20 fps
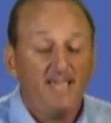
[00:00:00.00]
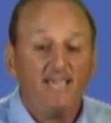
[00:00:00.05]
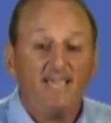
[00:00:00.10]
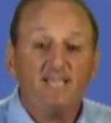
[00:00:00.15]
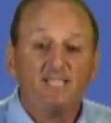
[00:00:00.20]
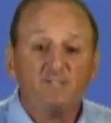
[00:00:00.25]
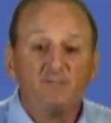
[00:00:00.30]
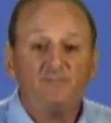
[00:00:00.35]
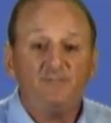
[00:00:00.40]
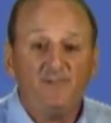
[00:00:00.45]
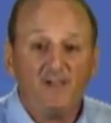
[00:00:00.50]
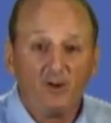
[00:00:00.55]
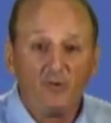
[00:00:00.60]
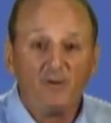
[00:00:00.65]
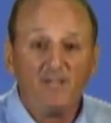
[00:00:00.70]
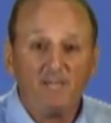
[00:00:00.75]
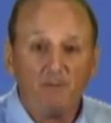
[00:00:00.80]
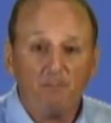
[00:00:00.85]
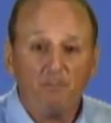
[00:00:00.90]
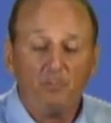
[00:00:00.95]
It's
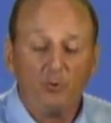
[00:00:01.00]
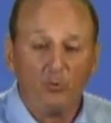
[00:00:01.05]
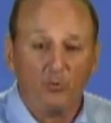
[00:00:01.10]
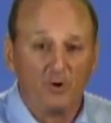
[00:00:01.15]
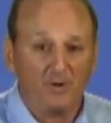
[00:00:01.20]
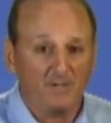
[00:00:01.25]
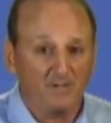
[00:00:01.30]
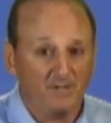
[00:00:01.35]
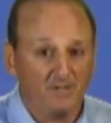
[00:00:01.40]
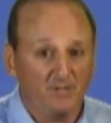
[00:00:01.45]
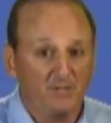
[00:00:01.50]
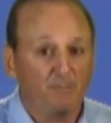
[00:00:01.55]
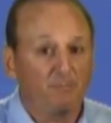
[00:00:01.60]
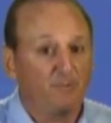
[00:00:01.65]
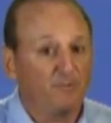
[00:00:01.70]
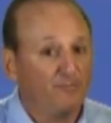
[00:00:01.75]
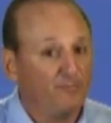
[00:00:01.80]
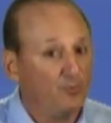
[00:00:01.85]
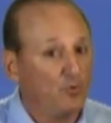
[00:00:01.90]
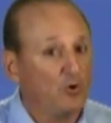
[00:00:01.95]
very important to
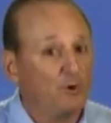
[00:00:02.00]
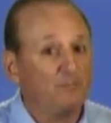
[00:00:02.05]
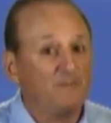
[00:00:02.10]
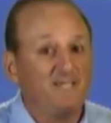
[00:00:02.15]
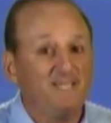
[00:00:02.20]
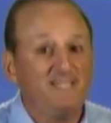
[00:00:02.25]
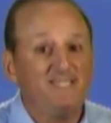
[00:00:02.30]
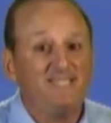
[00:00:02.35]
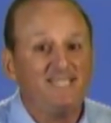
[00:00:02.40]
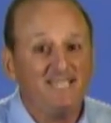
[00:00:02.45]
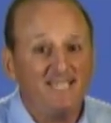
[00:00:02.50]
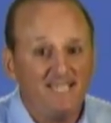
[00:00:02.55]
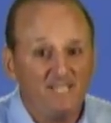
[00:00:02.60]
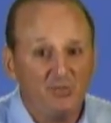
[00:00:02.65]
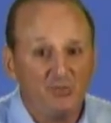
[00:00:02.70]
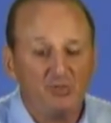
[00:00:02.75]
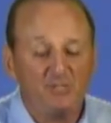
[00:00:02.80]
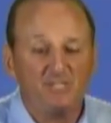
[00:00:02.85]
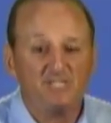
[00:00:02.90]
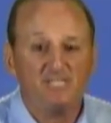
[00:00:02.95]
perform
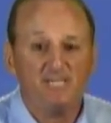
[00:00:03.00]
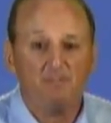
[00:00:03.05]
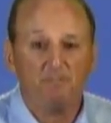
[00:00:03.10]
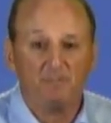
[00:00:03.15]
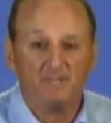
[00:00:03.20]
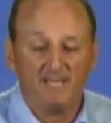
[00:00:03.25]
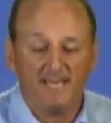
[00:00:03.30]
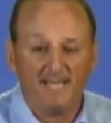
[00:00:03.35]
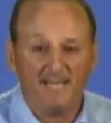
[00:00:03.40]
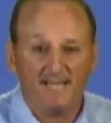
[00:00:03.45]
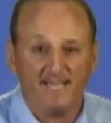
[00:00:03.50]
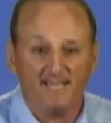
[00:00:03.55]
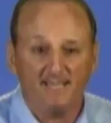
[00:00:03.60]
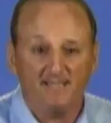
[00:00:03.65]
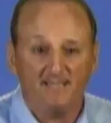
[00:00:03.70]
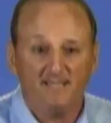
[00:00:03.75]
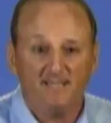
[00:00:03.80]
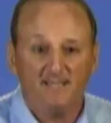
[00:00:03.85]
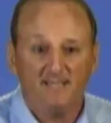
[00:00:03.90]
contingency planning,